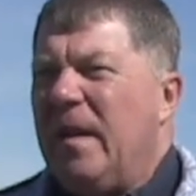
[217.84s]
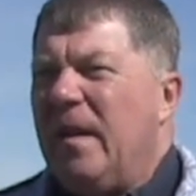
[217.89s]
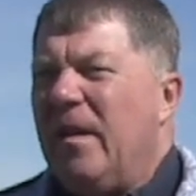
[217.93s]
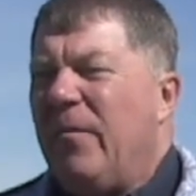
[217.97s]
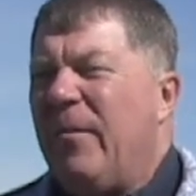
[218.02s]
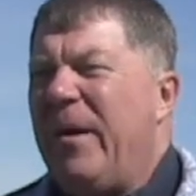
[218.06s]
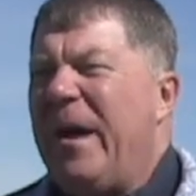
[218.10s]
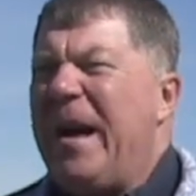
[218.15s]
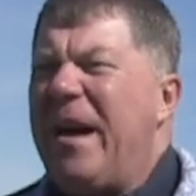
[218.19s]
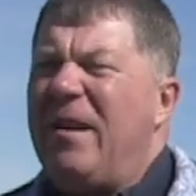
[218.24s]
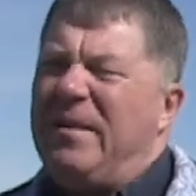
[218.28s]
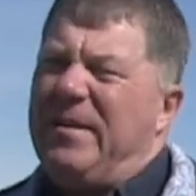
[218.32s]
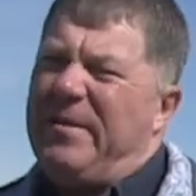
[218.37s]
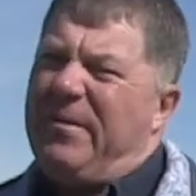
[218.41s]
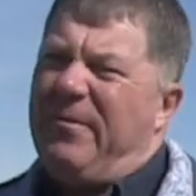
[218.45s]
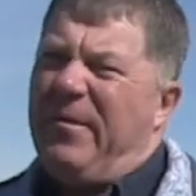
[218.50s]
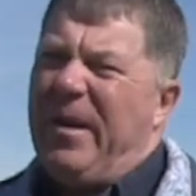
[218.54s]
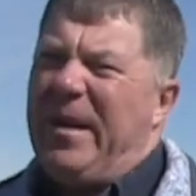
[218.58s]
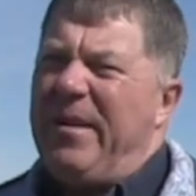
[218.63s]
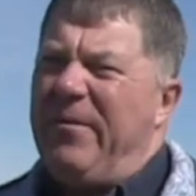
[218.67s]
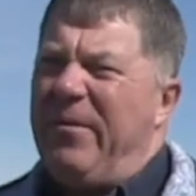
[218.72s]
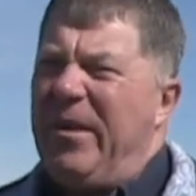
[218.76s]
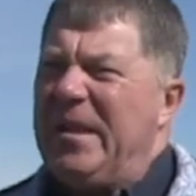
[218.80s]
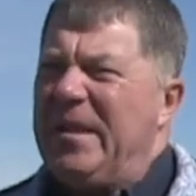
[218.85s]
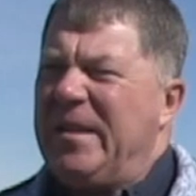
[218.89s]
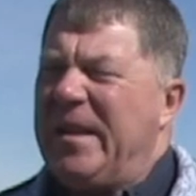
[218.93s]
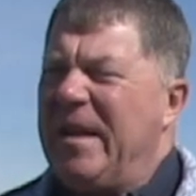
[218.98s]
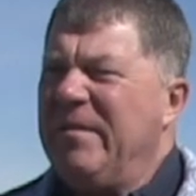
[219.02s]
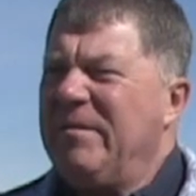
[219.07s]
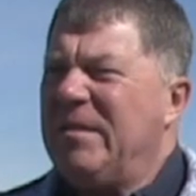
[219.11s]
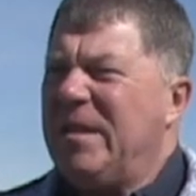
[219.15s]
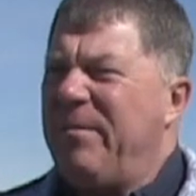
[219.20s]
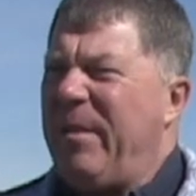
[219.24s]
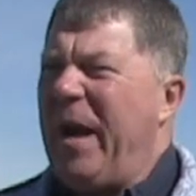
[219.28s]
Well, when it, when it
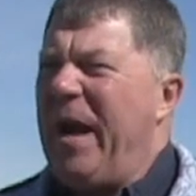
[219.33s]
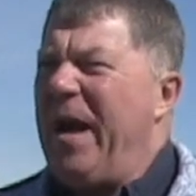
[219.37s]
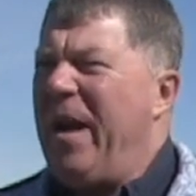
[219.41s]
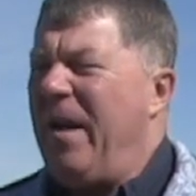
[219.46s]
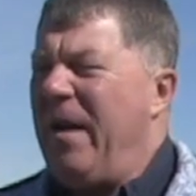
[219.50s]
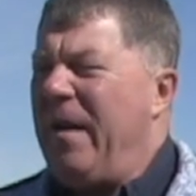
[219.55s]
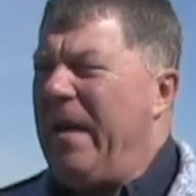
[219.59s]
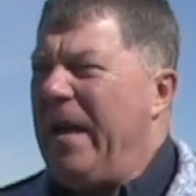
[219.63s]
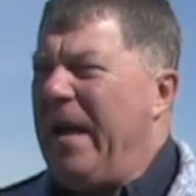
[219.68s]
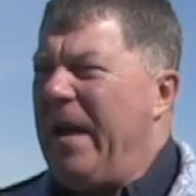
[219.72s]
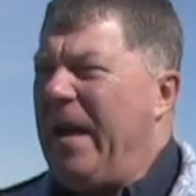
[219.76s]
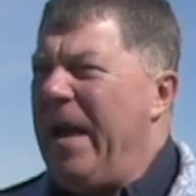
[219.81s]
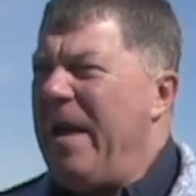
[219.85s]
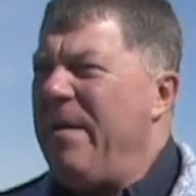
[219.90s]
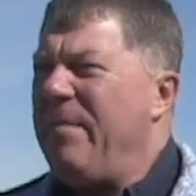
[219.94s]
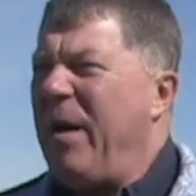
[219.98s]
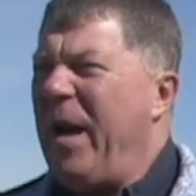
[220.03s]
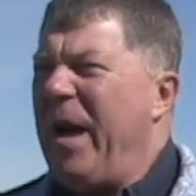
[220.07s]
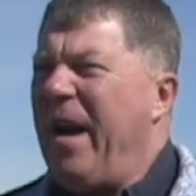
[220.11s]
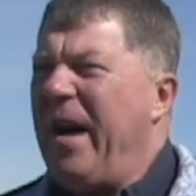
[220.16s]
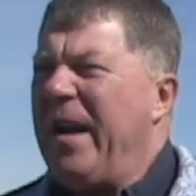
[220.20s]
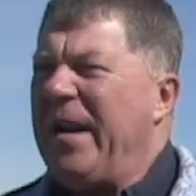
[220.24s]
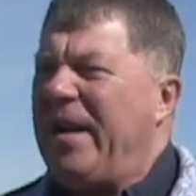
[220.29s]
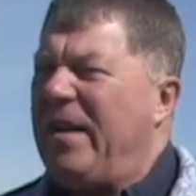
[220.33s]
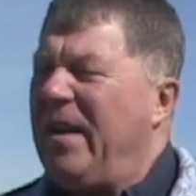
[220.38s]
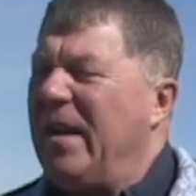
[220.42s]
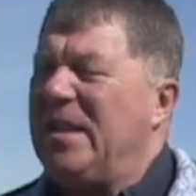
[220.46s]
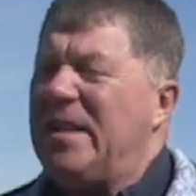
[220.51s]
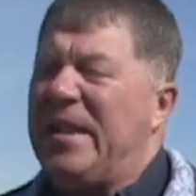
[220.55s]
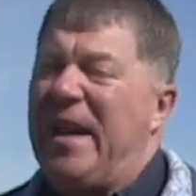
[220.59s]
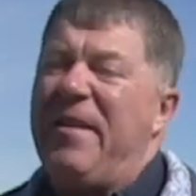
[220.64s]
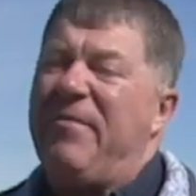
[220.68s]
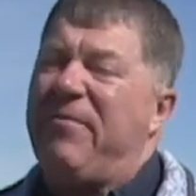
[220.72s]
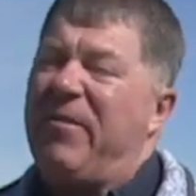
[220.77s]
comes to bio, abiotic,
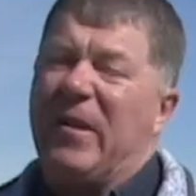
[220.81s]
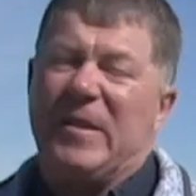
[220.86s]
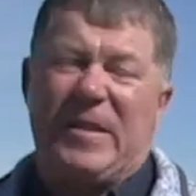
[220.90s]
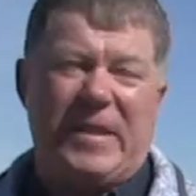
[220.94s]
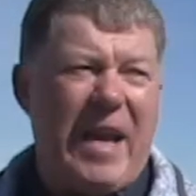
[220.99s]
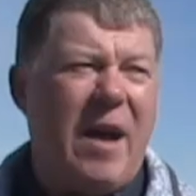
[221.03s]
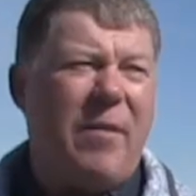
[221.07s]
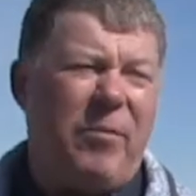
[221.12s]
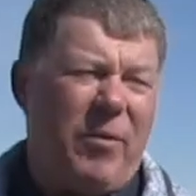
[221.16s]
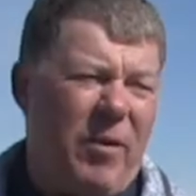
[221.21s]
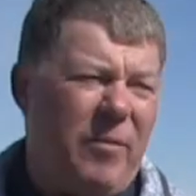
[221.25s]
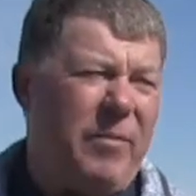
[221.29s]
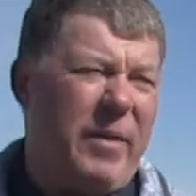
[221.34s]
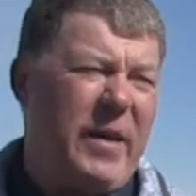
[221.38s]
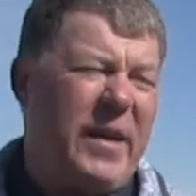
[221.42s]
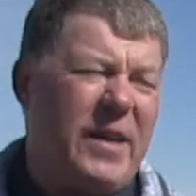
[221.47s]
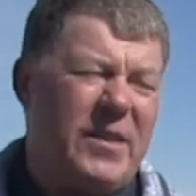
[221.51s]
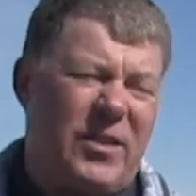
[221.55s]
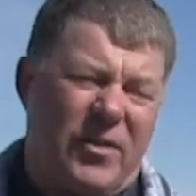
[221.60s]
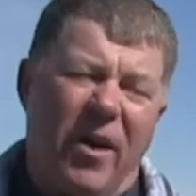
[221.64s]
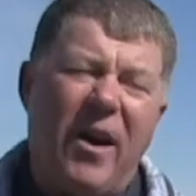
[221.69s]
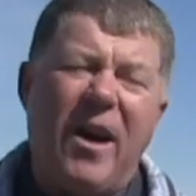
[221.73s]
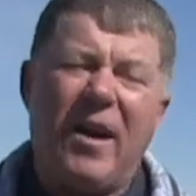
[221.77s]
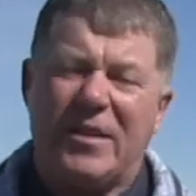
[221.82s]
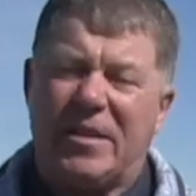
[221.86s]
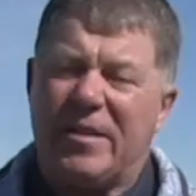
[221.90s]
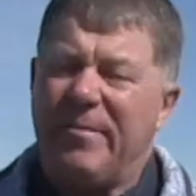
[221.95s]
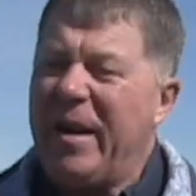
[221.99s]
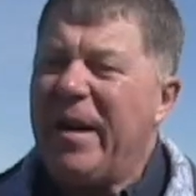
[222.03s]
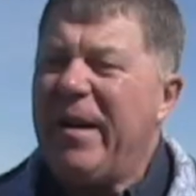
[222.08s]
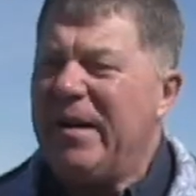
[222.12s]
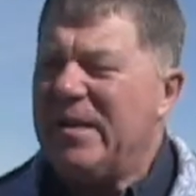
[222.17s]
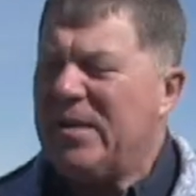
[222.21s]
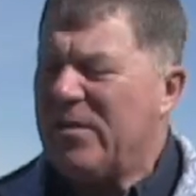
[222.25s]
let's say, for example, because there are some
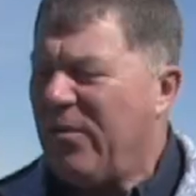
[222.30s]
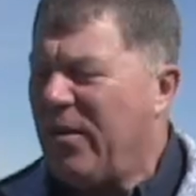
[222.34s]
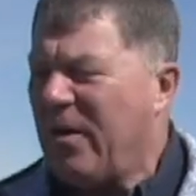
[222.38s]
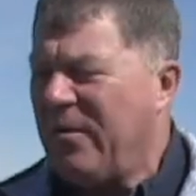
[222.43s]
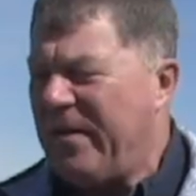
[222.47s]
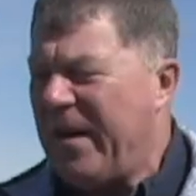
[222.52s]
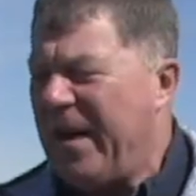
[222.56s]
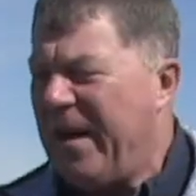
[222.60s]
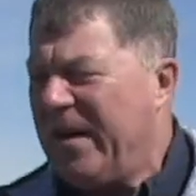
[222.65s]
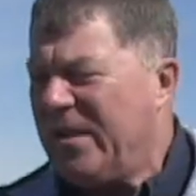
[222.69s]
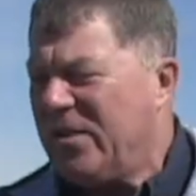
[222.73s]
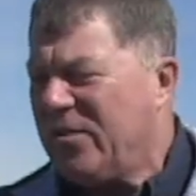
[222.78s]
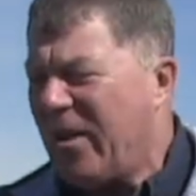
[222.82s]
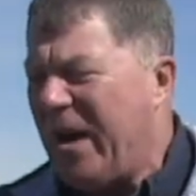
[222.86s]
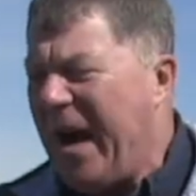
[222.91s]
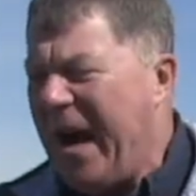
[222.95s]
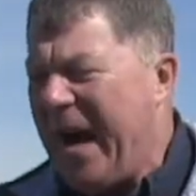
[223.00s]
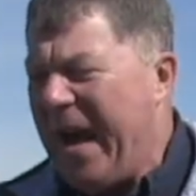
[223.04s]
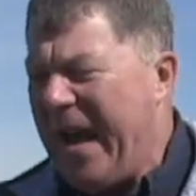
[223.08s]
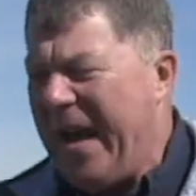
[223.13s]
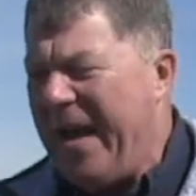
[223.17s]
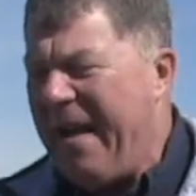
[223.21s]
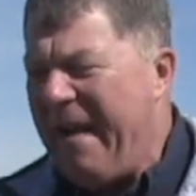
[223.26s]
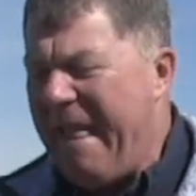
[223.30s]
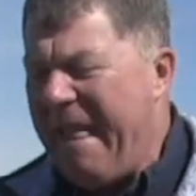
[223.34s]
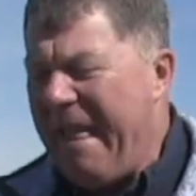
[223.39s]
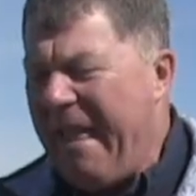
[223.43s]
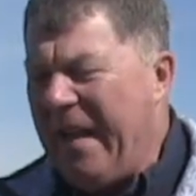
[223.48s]
areas that were very dry,